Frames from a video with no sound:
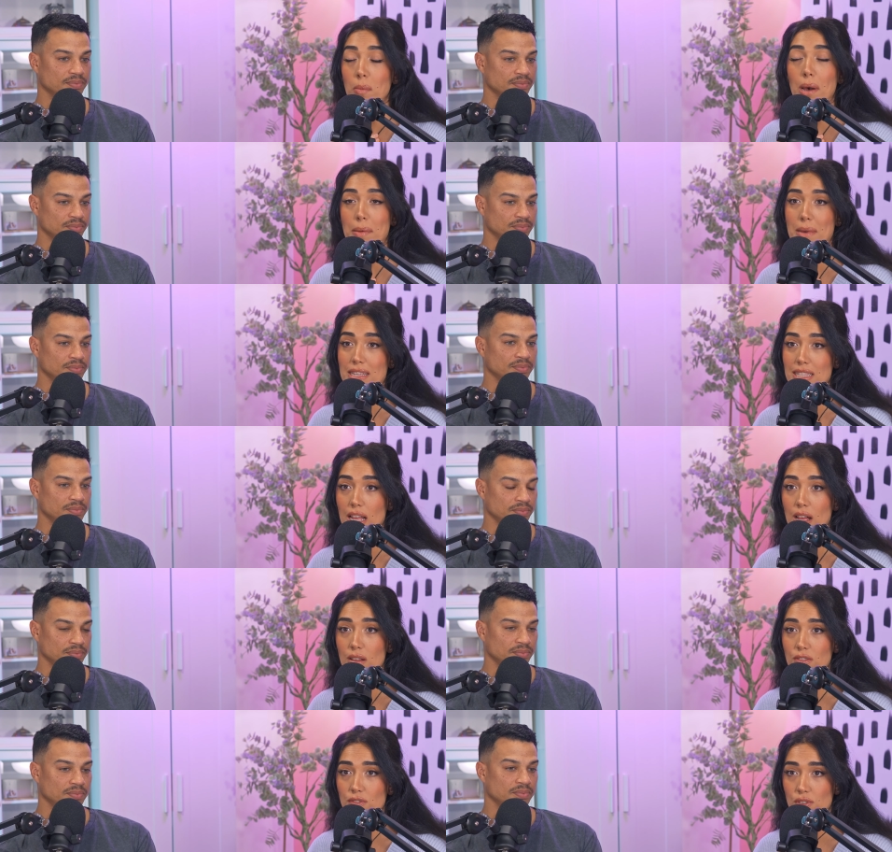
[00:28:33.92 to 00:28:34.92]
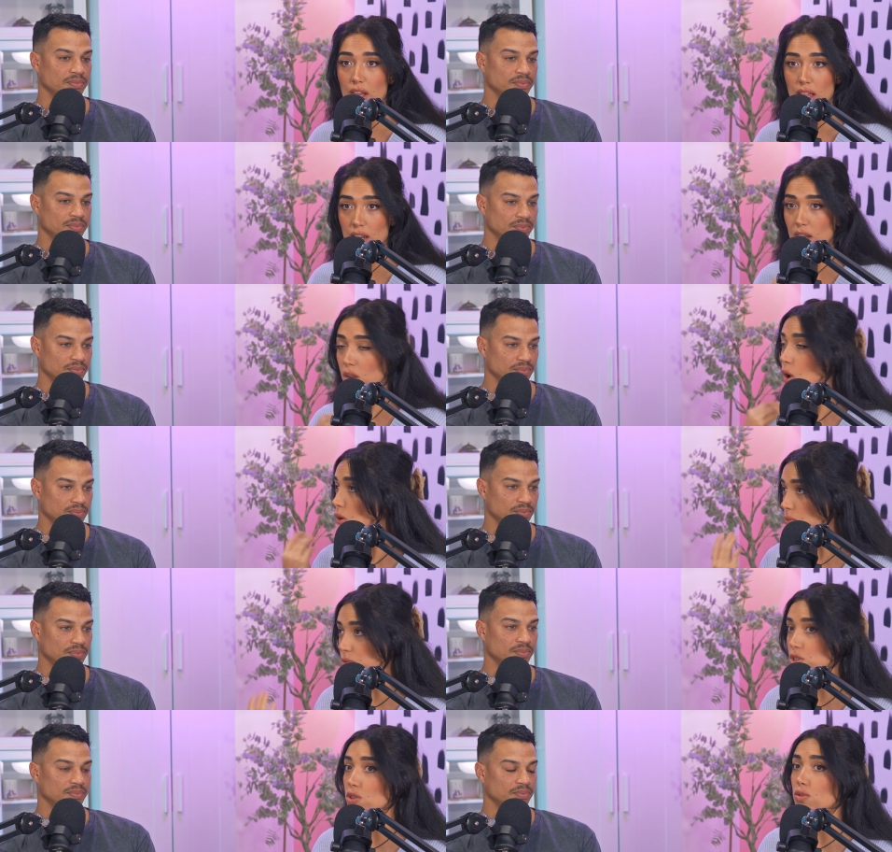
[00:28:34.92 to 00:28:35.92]
Speaker 1: about myself and hope
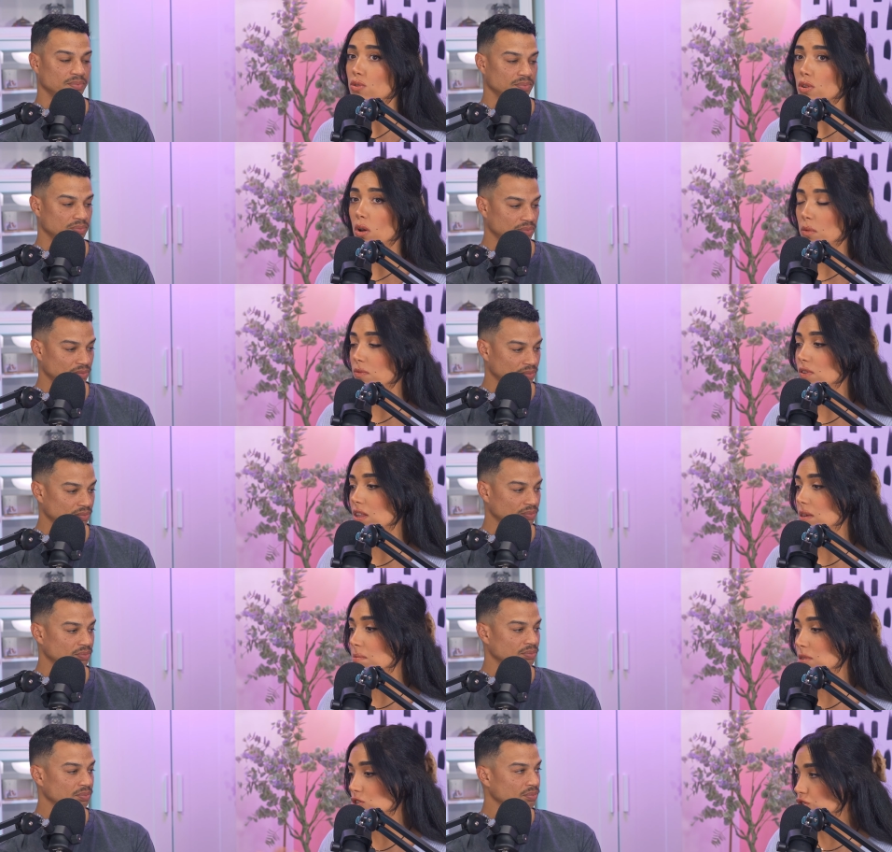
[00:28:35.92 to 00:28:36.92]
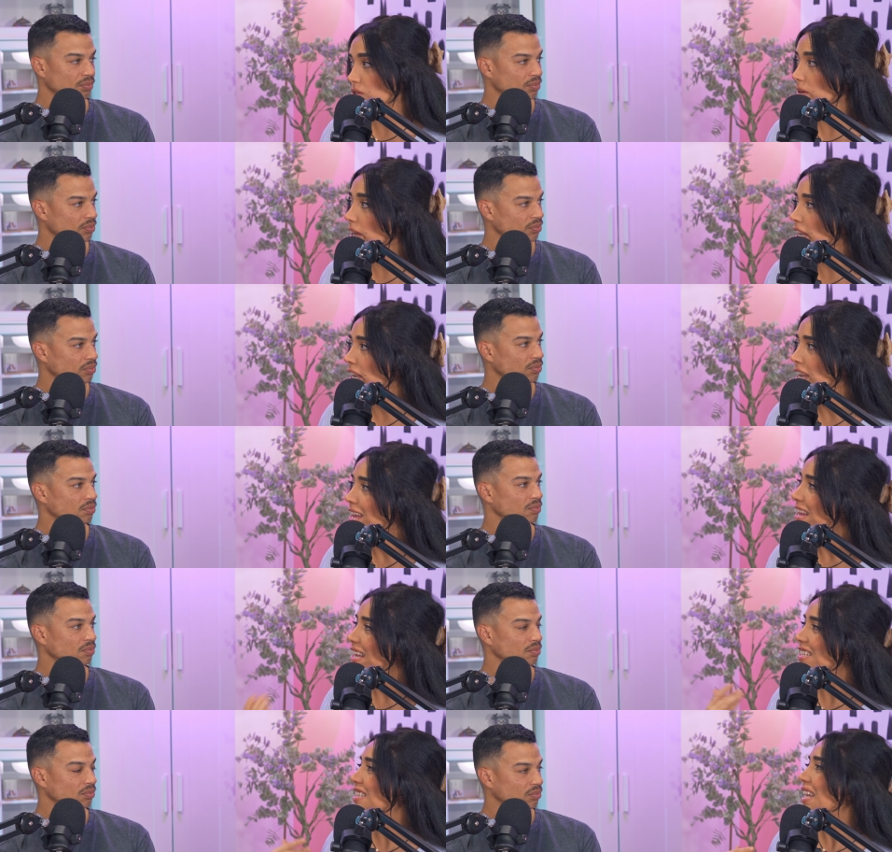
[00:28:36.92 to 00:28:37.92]
to hopefully mature in
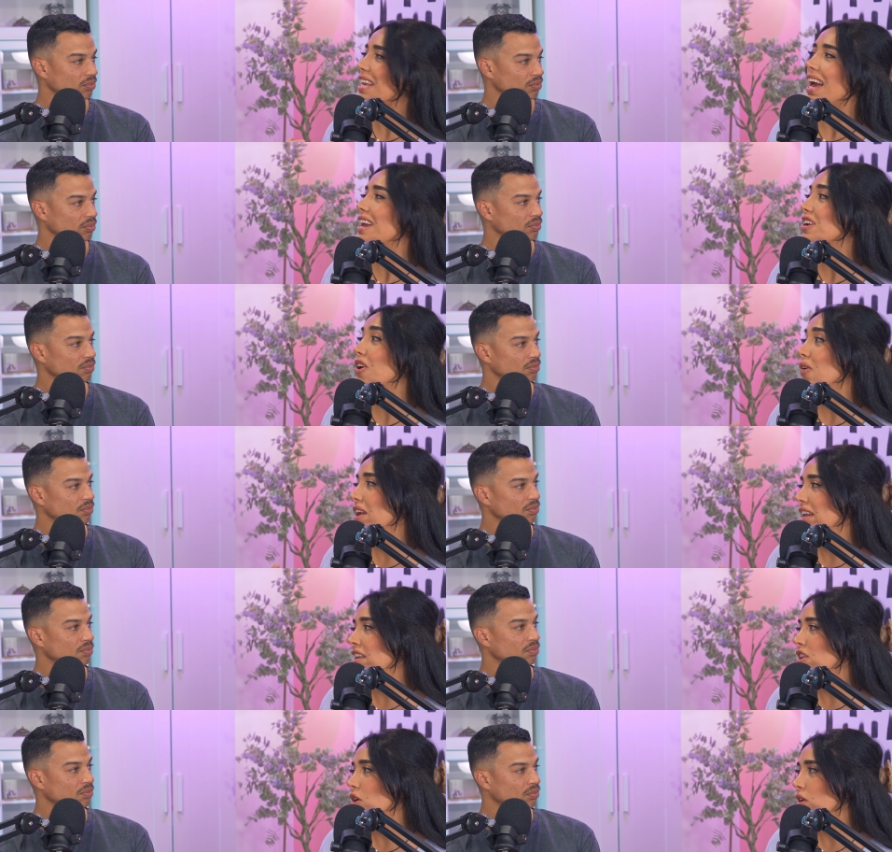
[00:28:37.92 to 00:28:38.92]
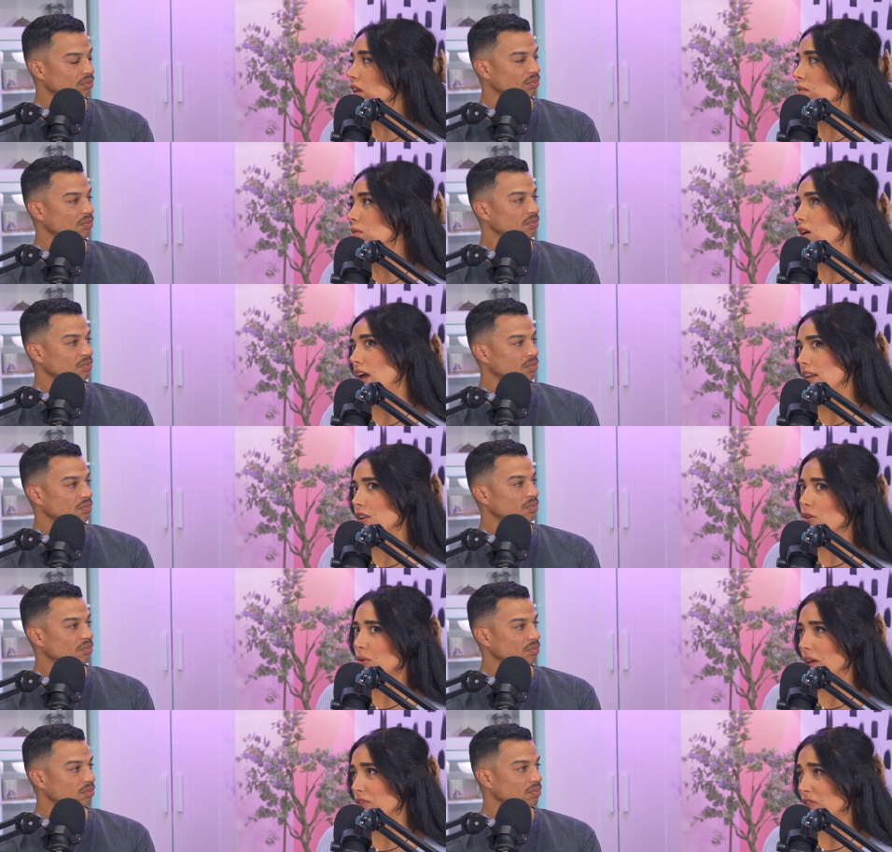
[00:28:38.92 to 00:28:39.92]
is like I go in knowing well I know
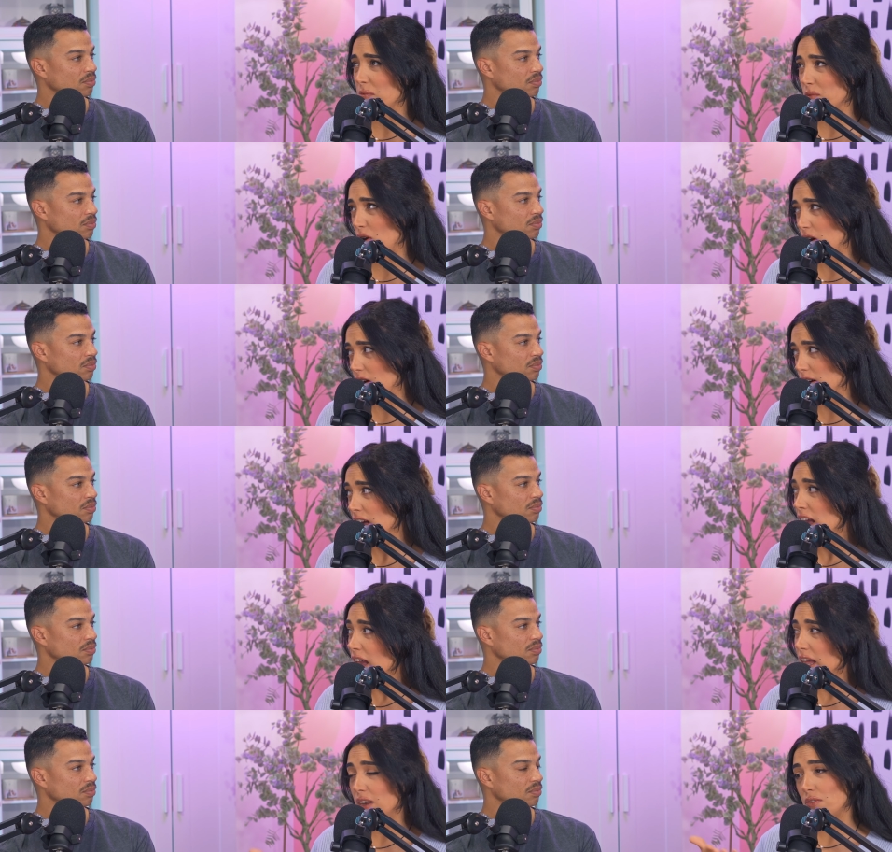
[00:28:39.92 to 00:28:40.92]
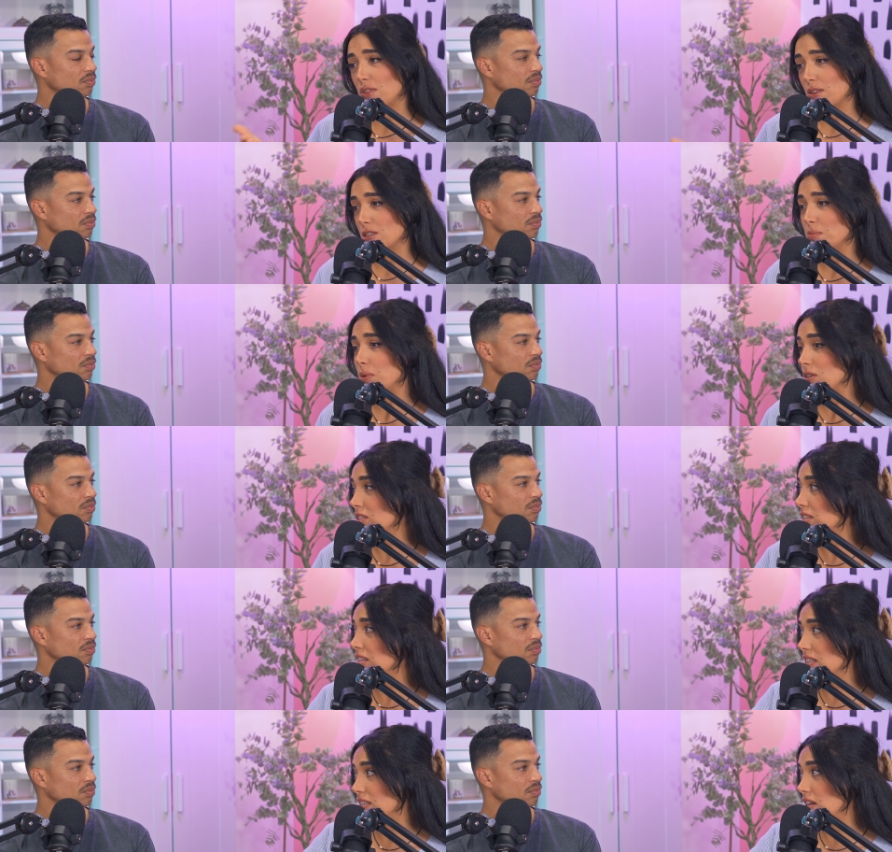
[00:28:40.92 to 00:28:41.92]
right from wrong and if this person
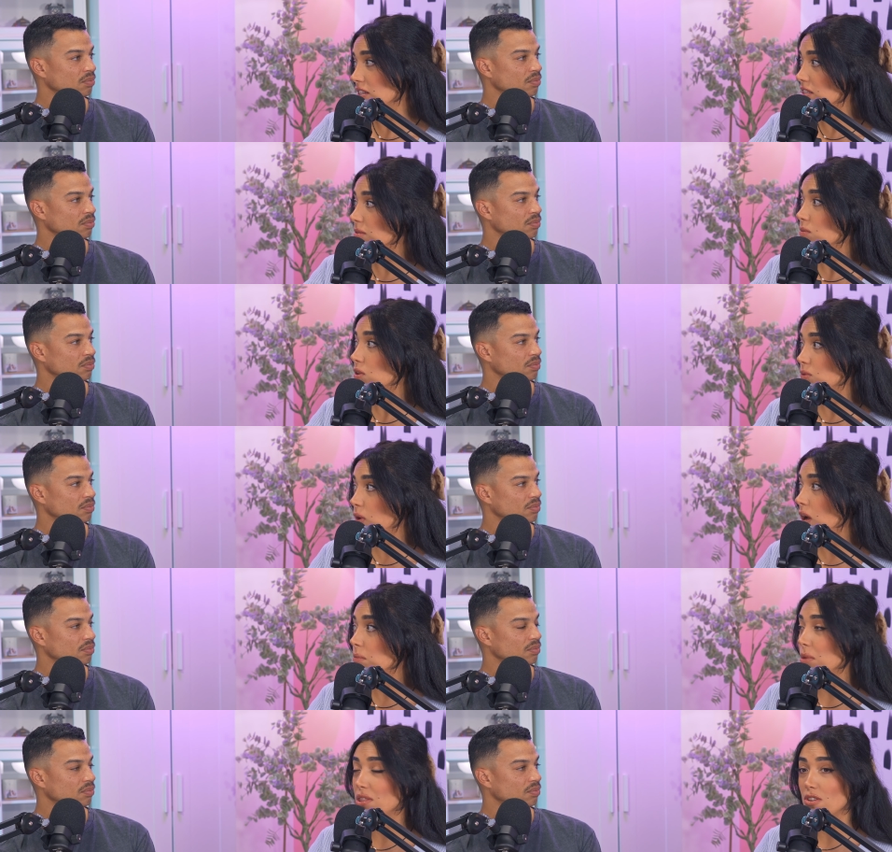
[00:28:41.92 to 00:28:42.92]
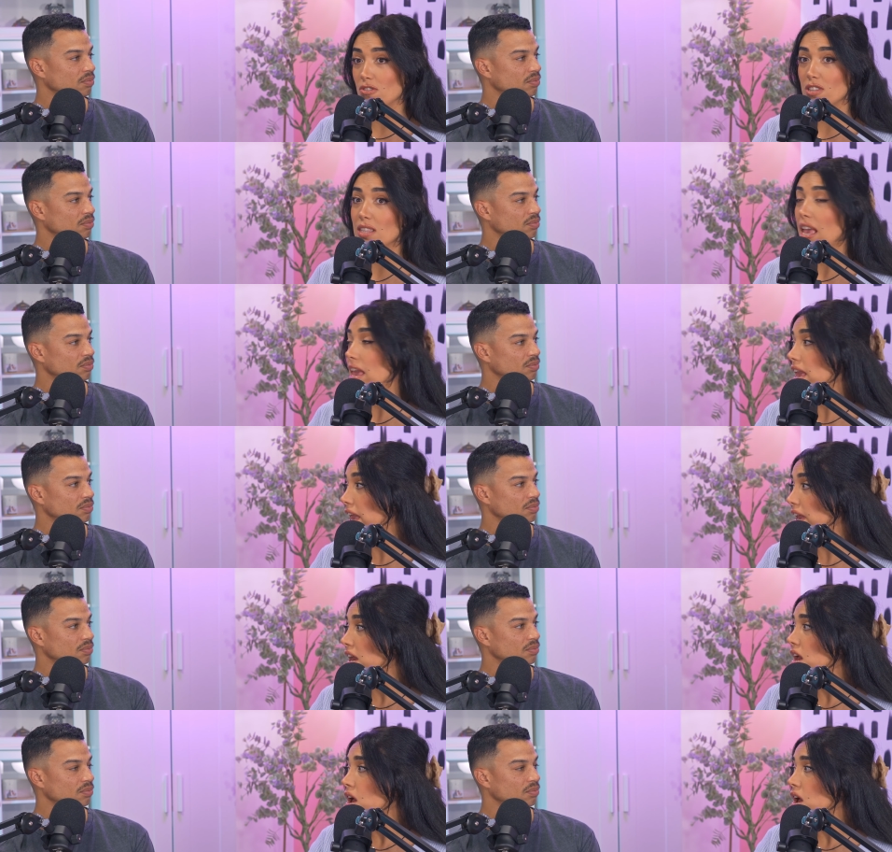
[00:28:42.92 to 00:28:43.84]
has done something wrong but they're saying